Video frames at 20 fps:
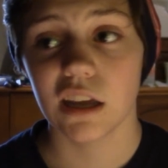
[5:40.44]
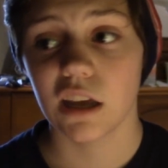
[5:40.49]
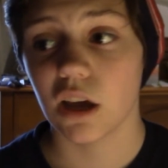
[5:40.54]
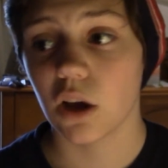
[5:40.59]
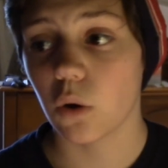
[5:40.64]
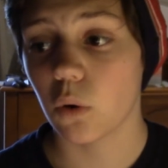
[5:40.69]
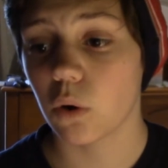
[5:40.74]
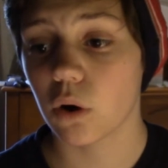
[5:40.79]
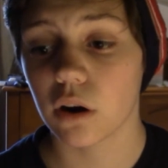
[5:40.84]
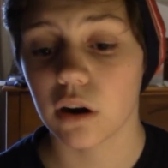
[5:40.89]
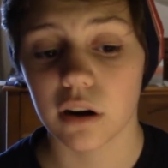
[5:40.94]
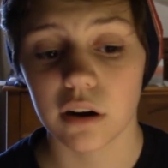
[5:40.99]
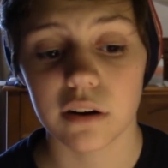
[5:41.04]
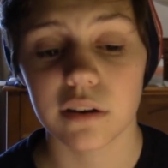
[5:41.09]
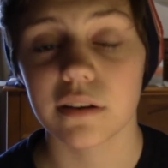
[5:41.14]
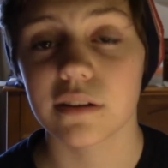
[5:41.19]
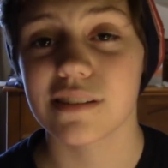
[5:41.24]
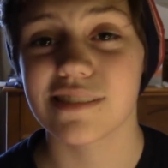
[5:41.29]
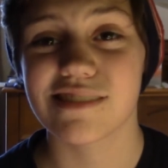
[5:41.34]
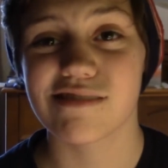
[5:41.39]
or
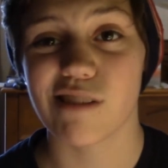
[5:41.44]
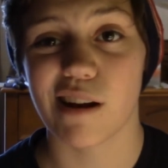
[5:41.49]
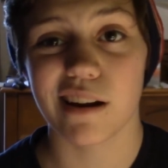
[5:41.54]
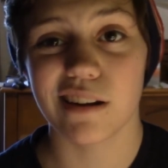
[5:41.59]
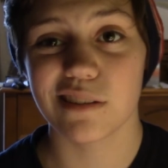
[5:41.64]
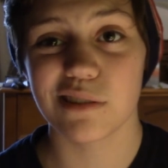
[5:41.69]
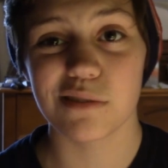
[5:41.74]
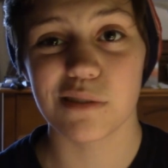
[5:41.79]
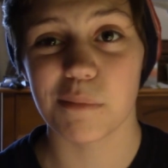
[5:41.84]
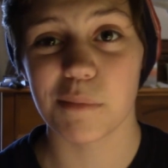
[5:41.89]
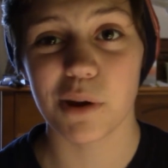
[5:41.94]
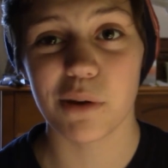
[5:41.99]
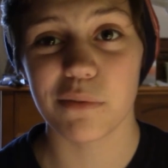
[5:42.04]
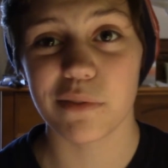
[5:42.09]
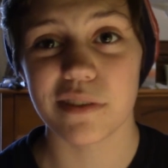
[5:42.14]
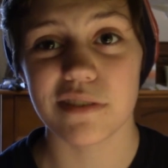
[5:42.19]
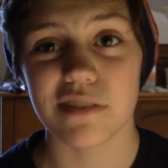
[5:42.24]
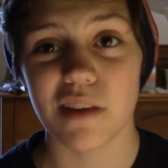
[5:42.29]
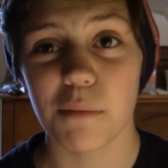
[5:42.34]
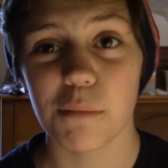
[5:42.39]
try to do something over
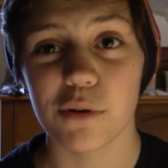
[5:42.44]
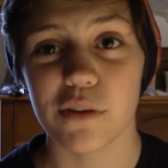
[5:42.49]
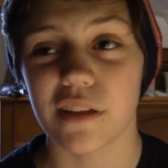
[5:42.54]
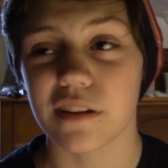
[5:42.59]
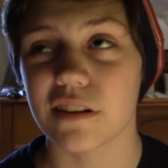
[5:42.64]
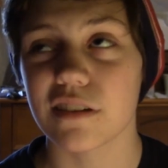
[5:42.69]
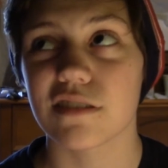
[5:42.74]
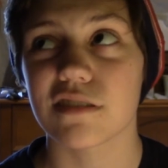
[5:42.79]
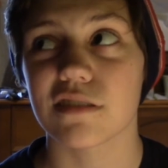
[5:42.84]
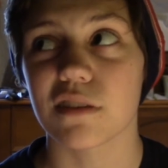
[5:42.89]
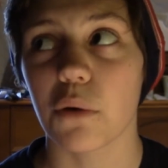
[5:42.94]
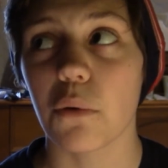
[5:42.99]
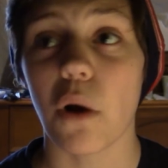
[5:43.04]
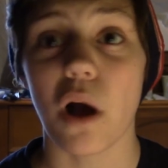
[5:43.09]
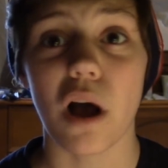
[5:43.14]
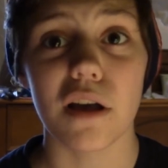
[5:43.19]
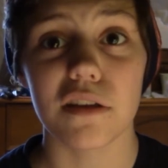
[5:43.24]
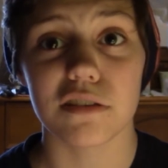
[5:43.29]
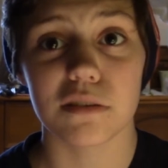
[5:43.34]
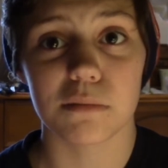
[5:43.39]
the summer that's just so
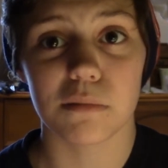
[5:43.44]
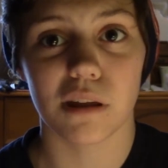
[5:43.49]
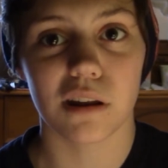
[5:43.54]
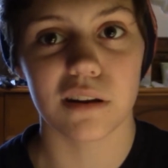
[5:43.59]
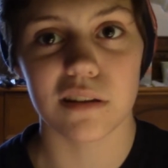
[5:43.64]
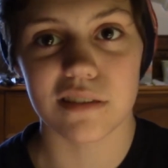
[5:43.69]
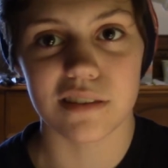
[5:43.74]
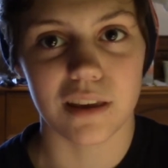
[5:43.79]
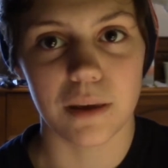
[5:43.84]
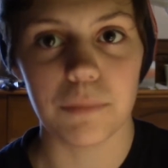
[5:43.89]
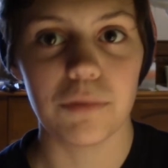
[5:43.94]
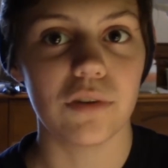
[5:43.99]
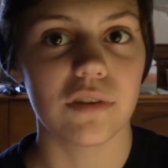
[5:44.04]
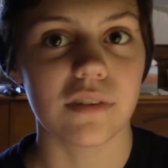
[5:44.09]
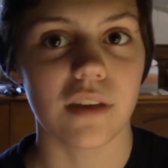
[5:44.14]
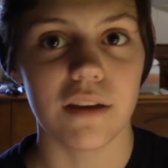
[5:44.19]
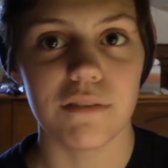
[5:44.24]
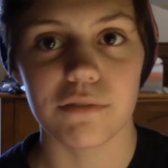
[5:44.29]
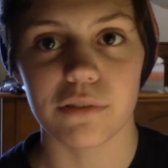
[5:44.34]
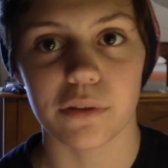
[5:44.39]
awesome that it just keeps you
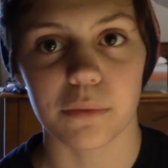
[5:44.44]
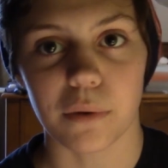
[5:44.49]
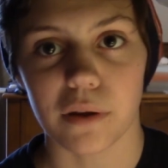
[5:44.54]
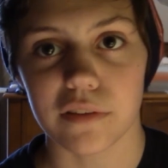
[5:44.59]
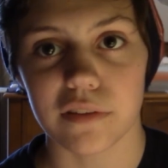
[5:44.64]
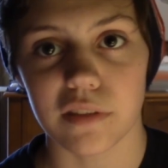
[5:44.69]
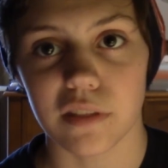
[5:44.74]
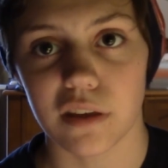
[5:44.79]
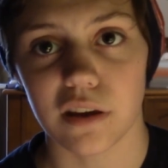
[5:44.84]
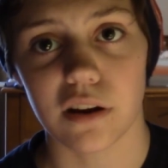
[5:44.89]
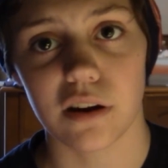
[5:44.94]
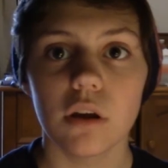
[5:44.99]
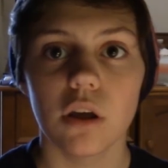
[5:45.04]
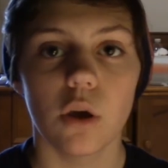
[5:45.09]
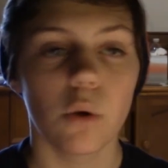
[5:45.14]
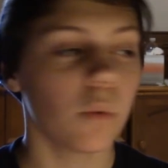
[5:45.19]
sane for the rest of the year.